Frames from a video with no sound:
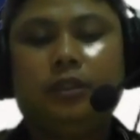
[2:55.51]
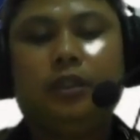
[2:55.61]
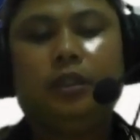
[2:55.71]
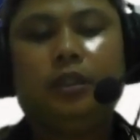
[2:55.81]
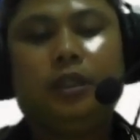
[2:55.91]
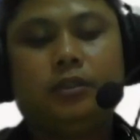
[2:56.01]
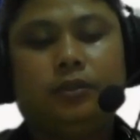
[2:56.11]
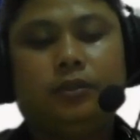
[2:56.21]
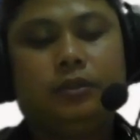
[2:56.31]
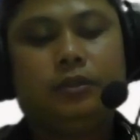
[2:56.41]

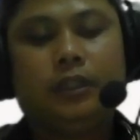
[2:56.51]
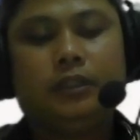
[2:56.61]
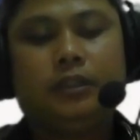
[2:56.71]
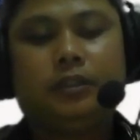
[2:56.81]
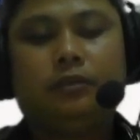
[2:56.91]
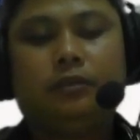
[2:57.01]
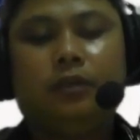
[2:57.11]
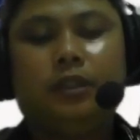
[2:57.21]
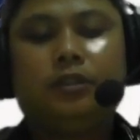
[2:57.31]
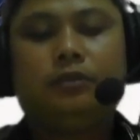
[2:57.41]
so that's
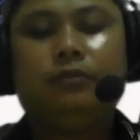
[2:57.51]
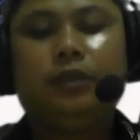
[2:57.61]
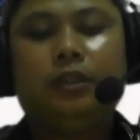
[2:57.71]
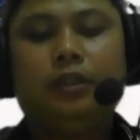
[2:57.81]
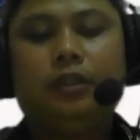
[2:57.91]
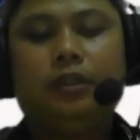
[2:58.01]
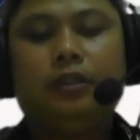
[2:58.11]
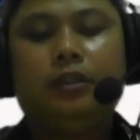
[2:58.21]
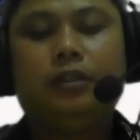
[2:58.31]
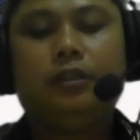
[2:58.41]
what will
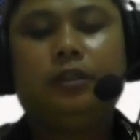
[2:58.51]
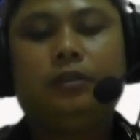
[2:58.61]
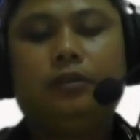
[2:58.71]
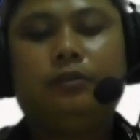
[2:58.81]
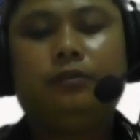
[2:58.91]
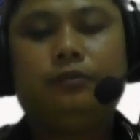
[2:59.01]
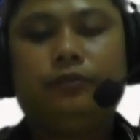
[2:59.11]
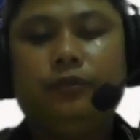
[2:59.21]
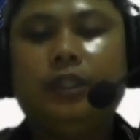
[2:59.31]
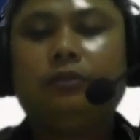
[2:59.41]

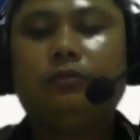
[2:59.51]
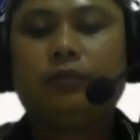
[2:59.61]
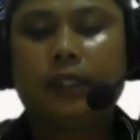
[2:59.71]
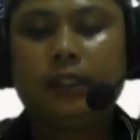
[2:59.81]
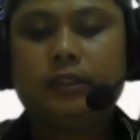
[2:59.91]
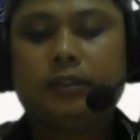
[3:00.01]
we read